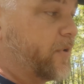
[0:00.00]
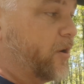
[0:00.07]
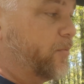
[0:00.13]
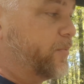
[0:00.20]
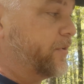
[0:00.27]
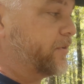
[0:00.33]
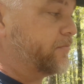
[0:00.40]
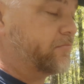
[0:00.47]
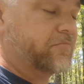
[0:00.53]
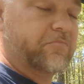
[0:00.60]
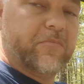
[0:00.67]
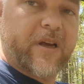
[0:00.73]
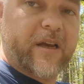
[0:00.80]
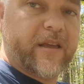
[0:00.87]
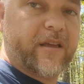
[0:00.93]
hoping
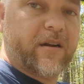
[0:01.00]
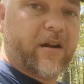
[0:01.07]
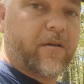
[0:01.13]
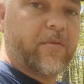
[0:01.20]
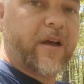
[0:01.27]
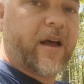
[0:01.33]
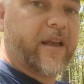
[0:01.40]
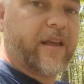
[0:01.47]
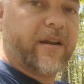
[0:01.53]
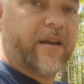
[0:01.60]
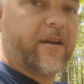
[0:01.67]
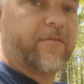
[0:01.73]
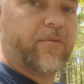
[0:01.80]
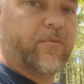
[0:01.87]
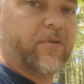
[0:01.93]
I get
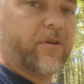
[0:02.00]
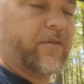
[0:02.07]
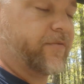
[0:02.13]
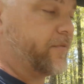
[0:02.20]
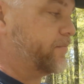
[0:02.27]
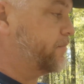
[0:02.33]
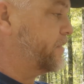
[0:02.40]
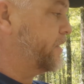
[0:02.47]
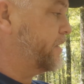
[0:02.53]
every one of them.